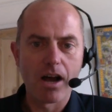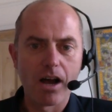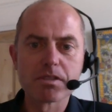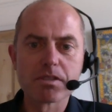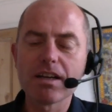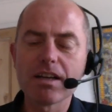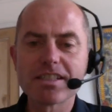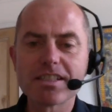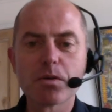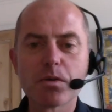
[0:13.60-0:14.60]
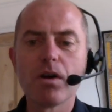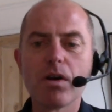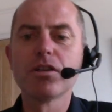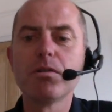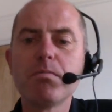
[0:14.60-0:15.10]
I'm delighted to
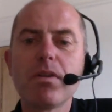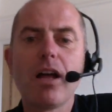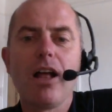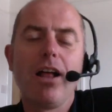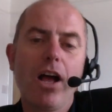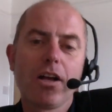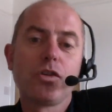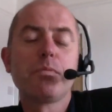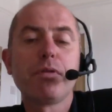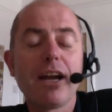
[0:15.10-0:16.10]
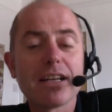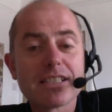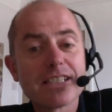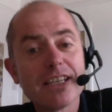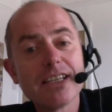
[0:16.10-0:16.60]
welcome Good
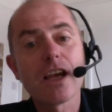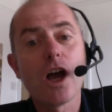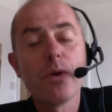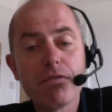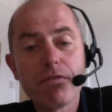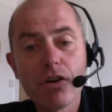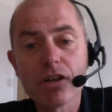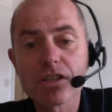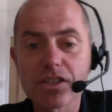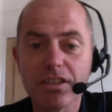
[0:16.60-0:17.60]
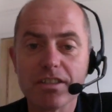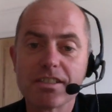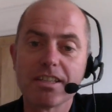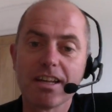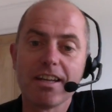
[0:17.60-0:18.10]
Practice's Owen
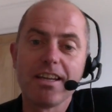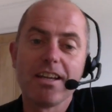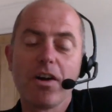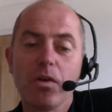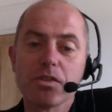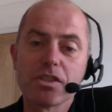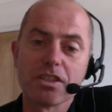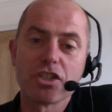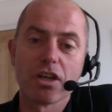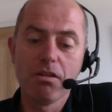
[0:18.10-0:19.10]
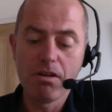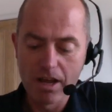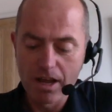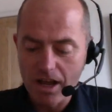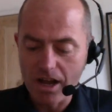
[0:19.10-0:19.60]
Ferguson today onto the show.
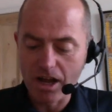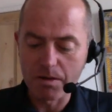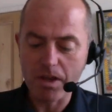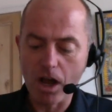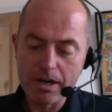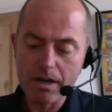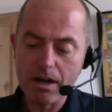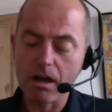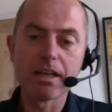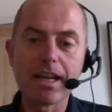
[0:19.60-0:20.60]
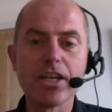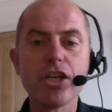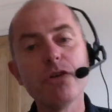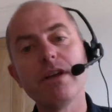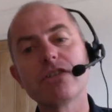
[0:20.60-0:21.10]
Owen, I'm going to
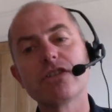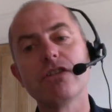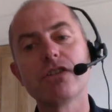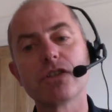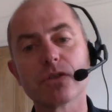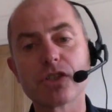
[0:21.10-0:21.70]
let you introduce